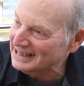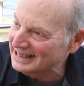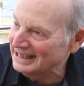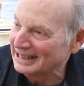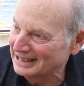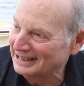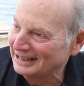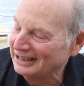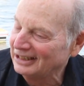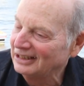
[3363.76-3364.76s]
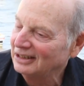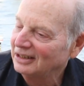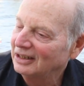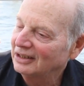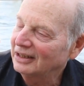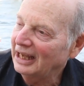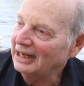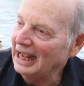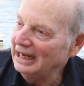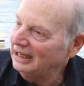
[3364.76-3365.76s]
is this
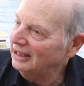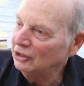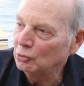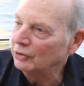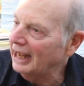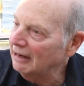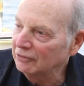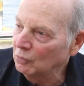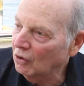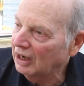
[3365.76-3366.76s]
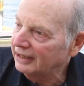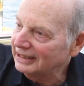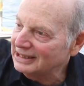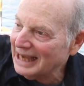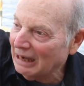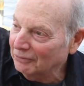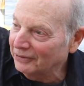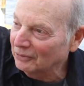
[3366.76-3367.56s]
that anything you would ever want is out